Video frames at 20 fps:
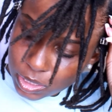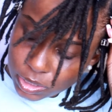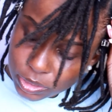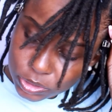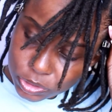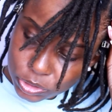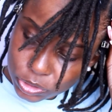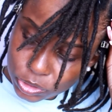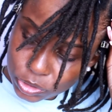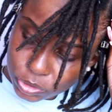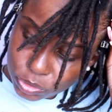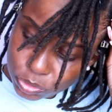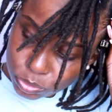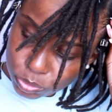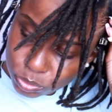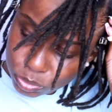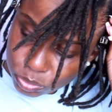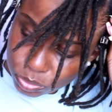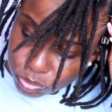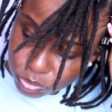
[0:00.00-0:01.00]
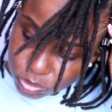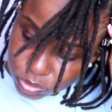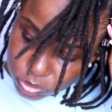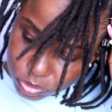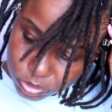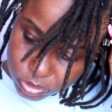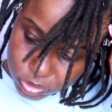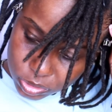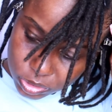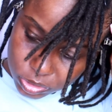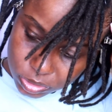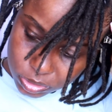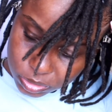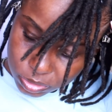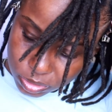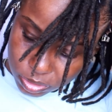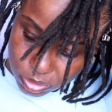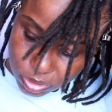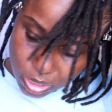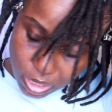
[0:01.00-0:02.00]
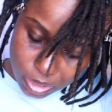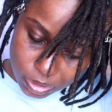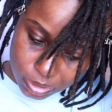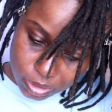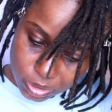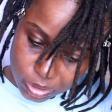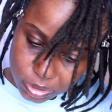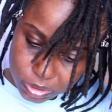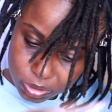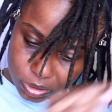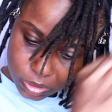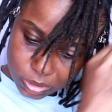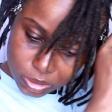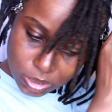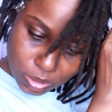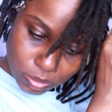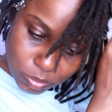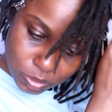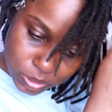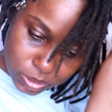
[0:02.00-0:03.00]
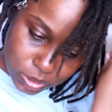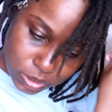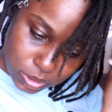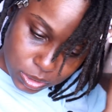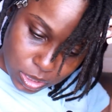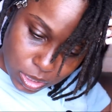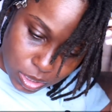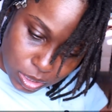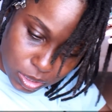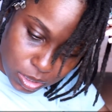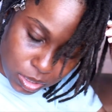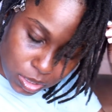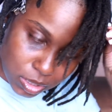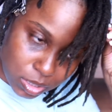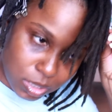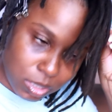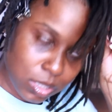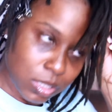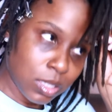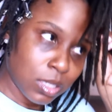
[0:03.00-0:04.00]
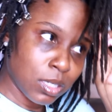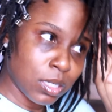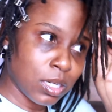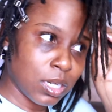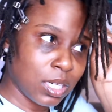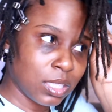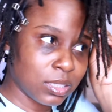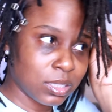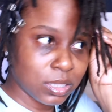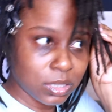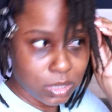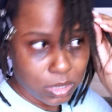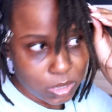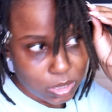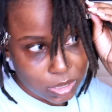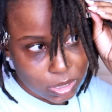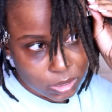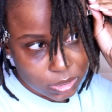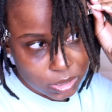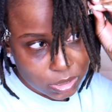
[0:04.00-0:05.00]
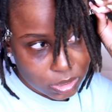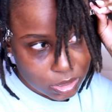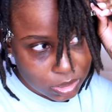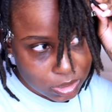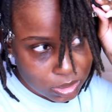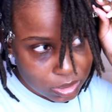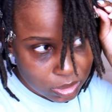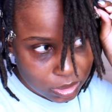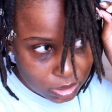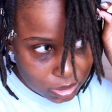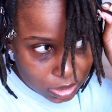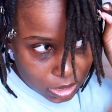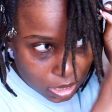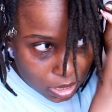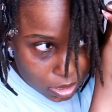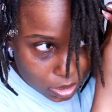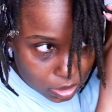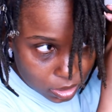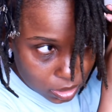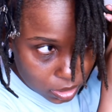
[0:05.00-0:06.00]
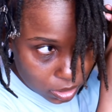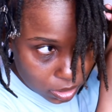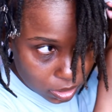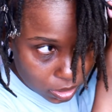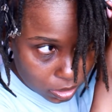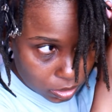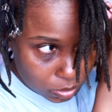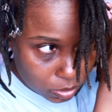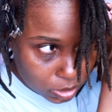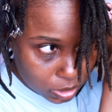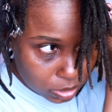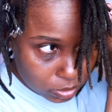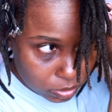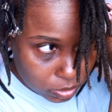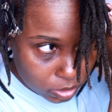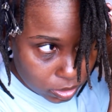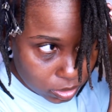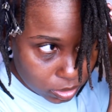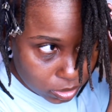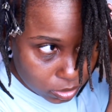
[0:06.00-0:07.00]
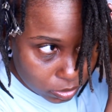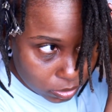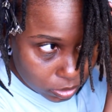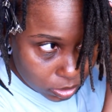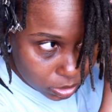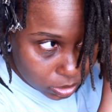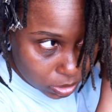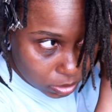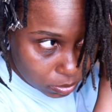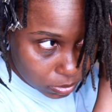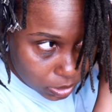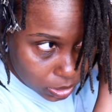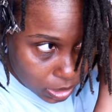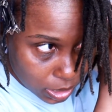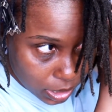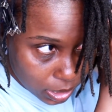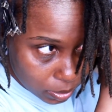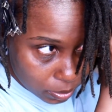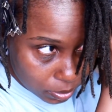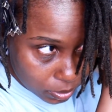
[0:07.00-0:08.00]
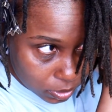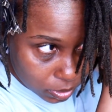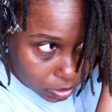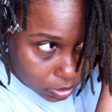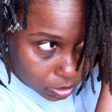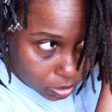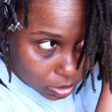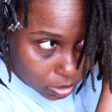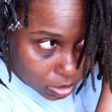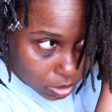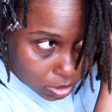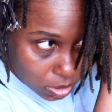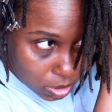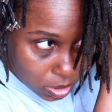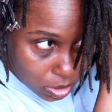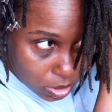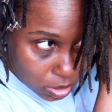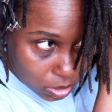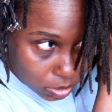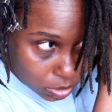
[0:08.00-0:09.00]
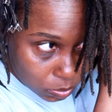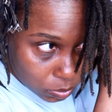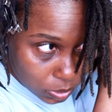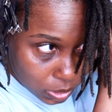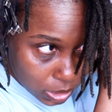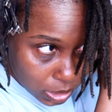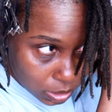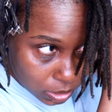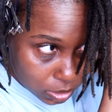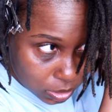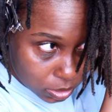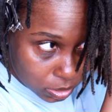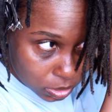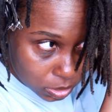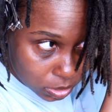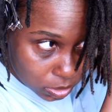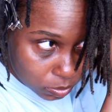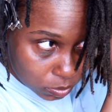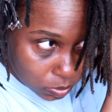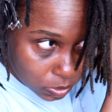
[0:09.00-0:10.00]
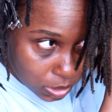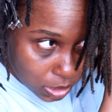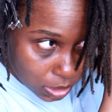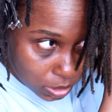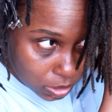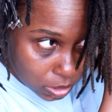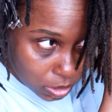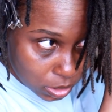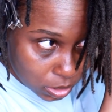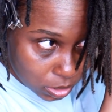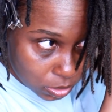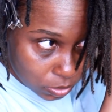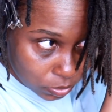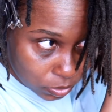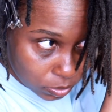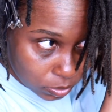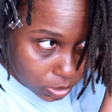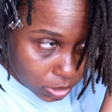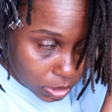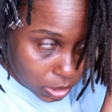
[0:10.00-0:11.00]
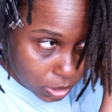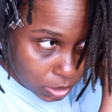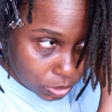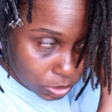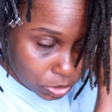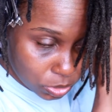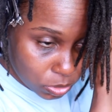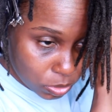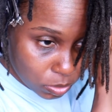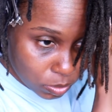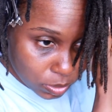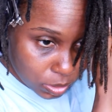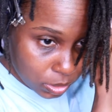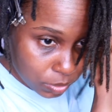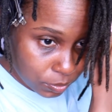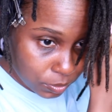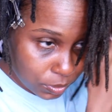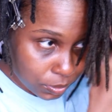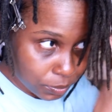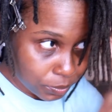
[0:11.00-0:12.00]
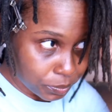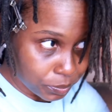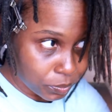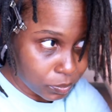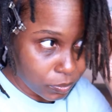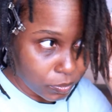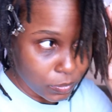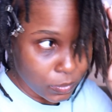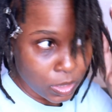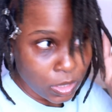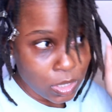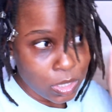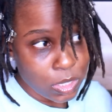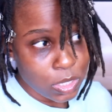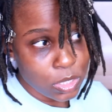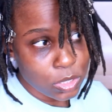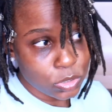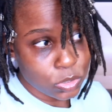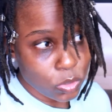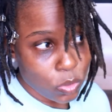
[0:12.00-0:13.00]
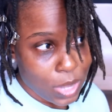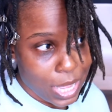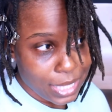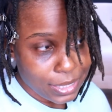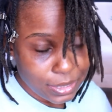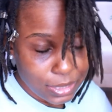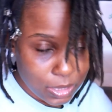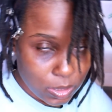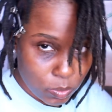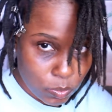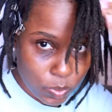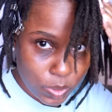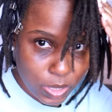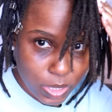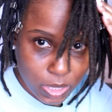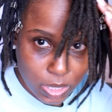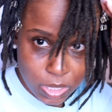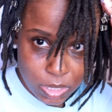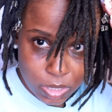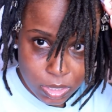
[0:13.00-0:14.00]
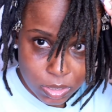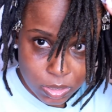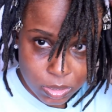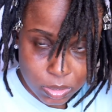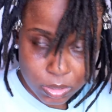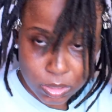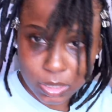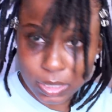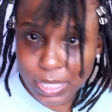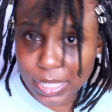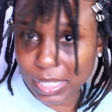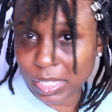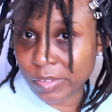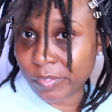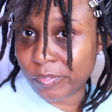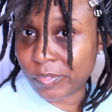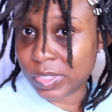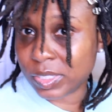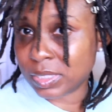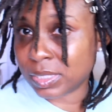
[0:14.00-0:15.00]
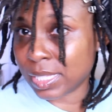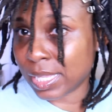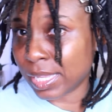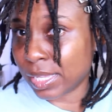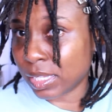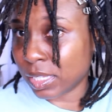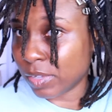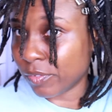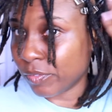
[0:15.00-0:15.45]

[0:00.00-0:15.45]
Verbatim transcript: and she used she I think she said what she said. I think I think it didn't dye her hair or whatever, or something happened we got the we got the henna from the hair show whatever. So I think with henna, like if it's like